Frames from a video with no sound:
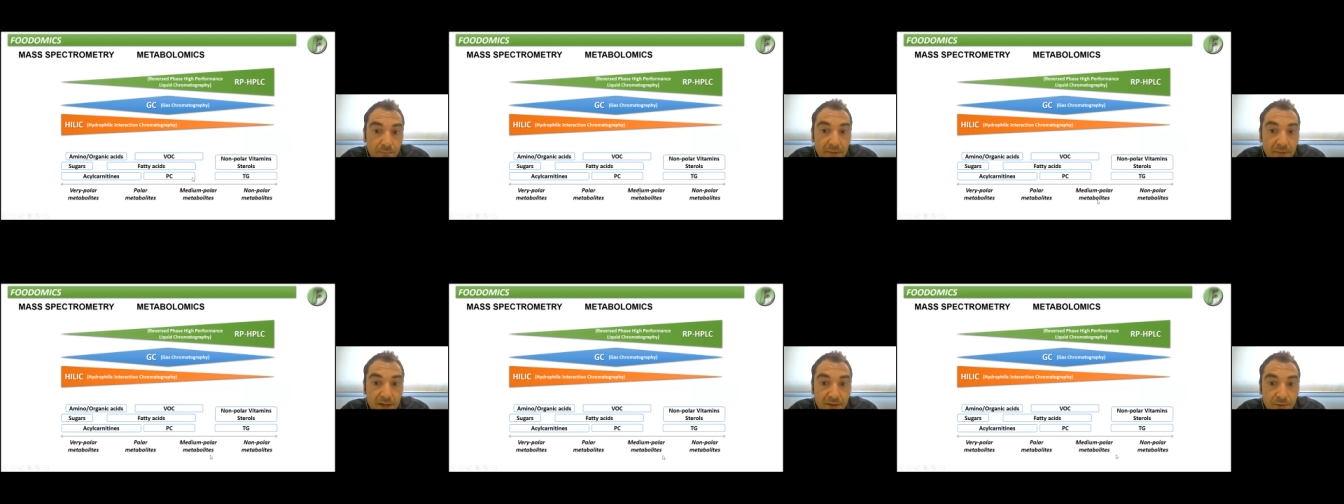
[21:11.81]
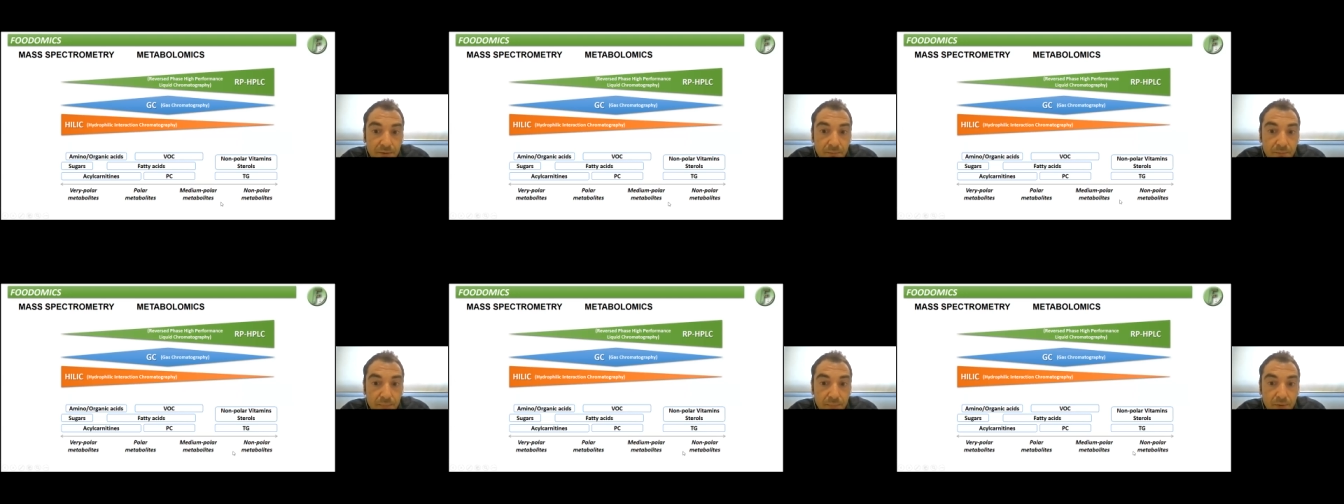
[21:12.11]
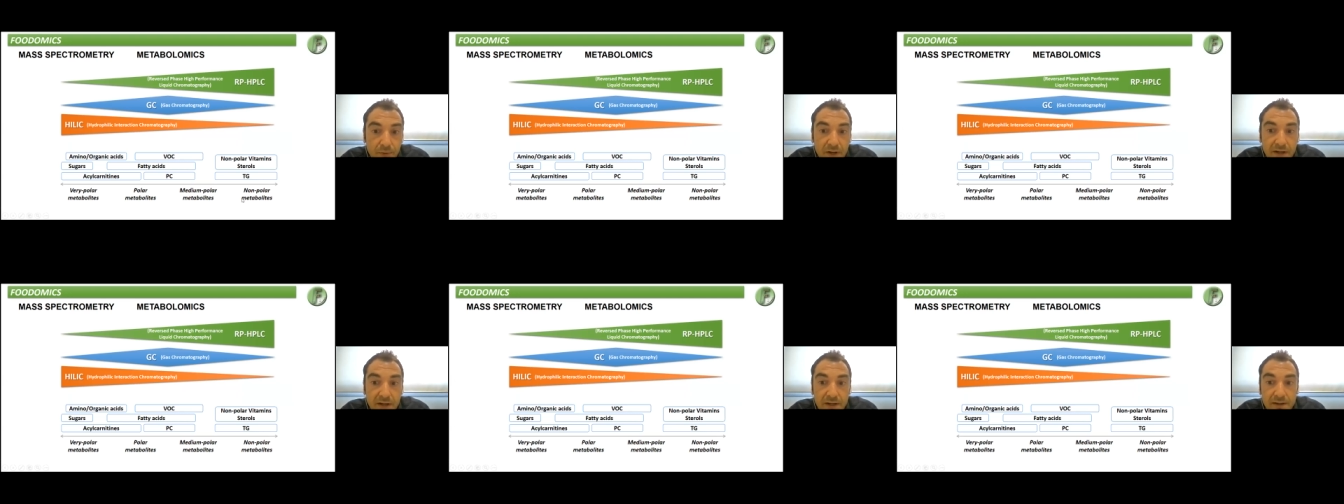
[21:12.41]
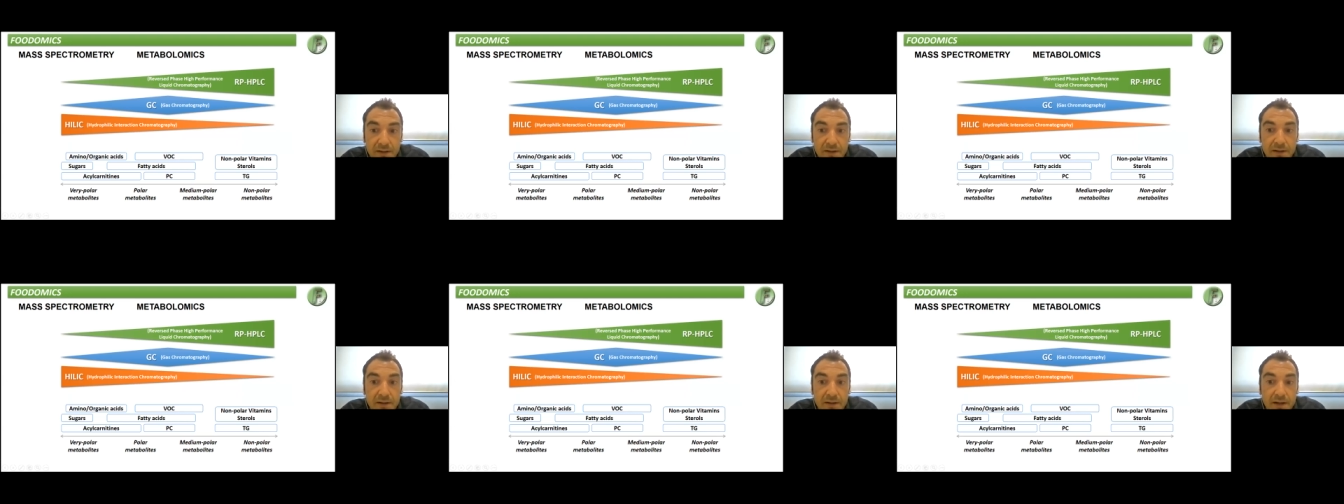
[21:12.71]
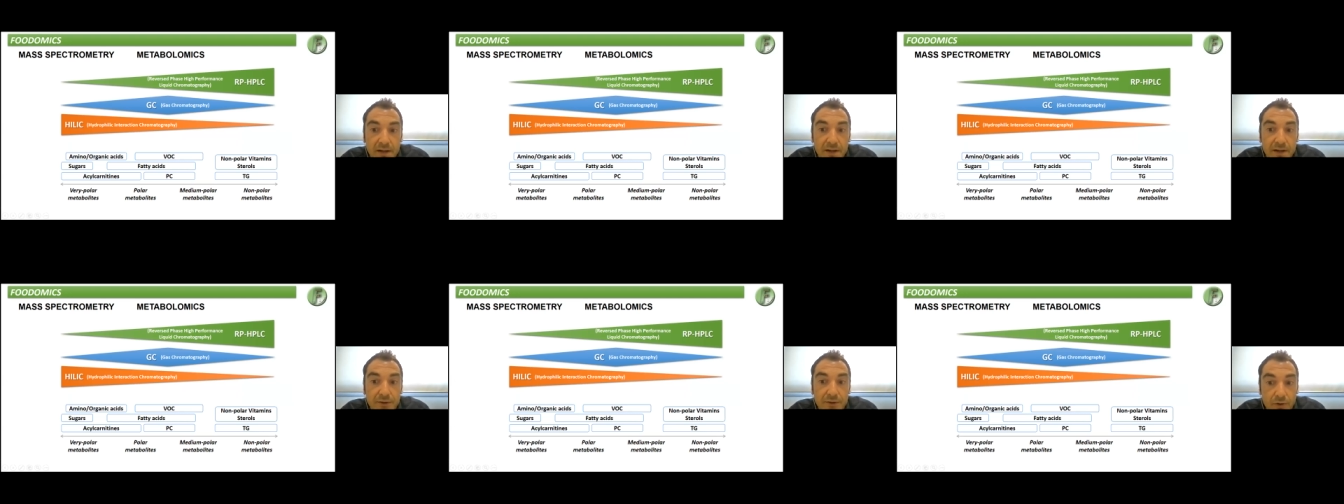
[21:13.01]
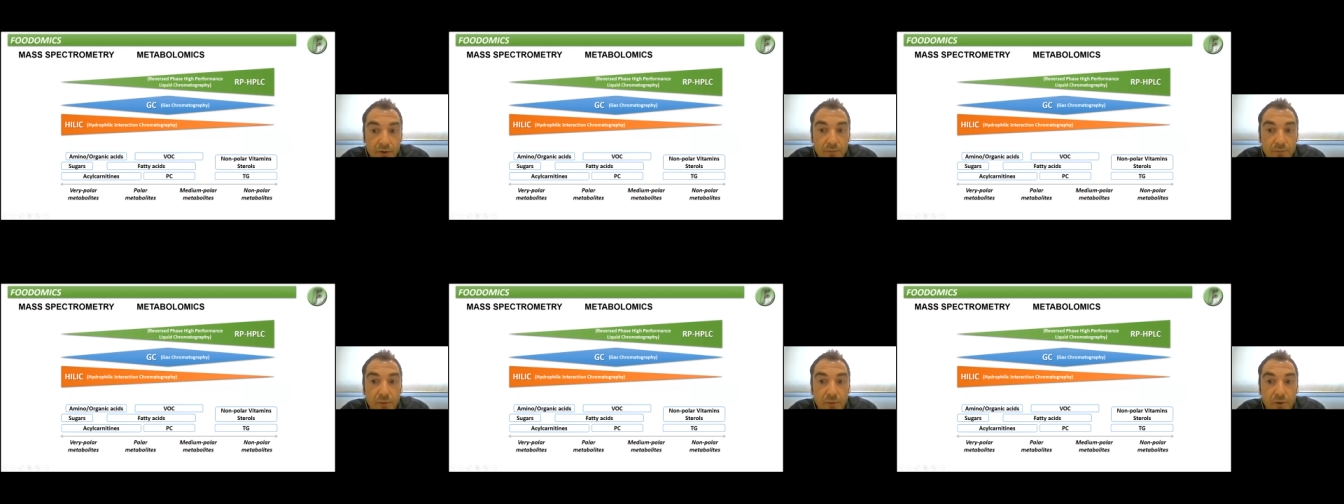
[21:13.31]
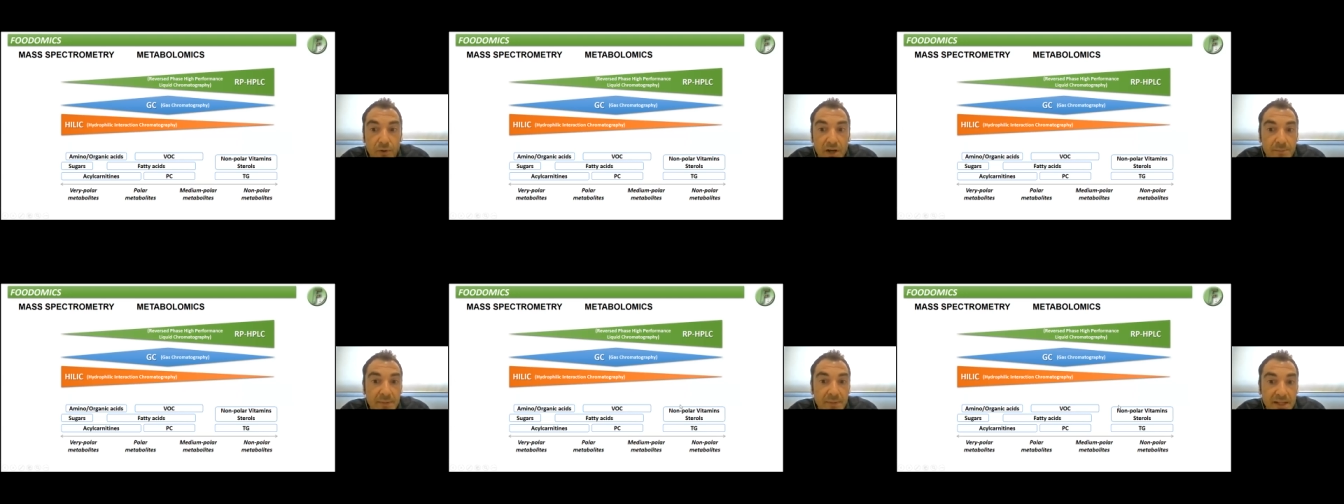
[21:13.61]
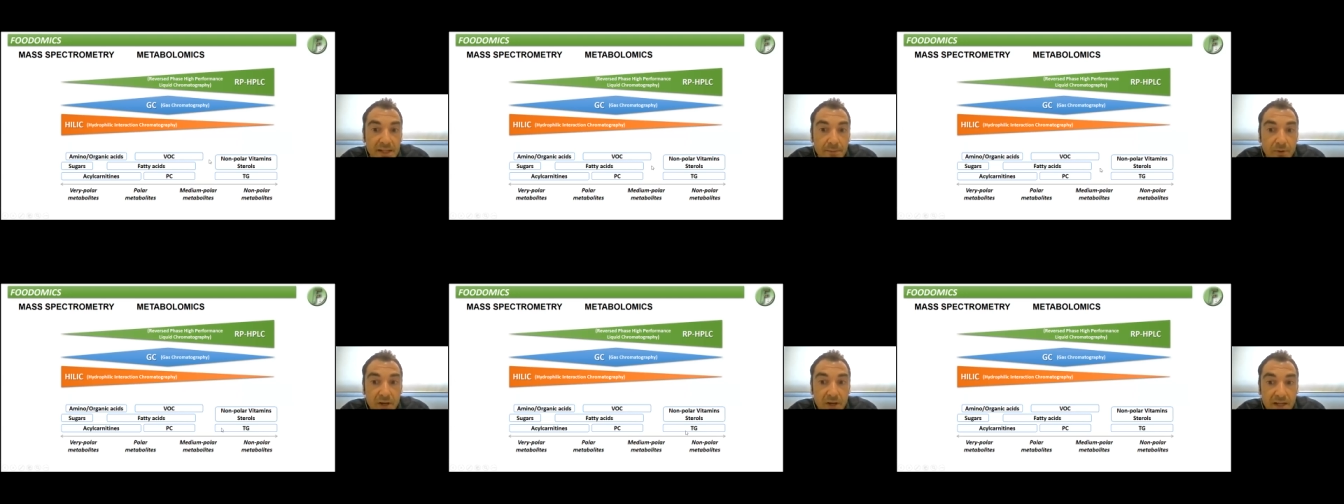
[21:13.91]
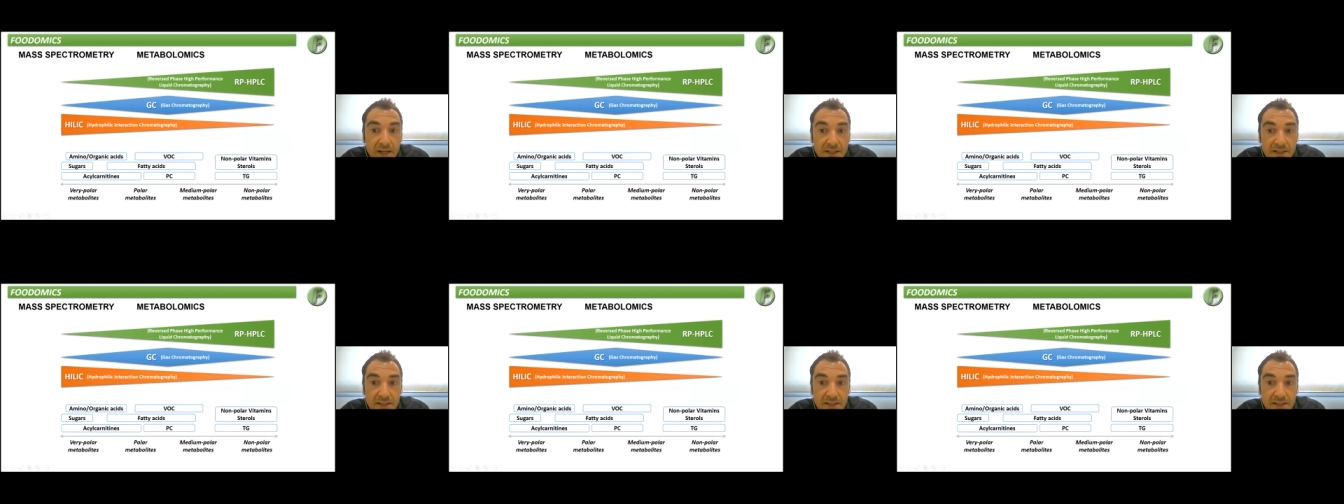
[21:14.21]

medium polar and non-polar metabolites,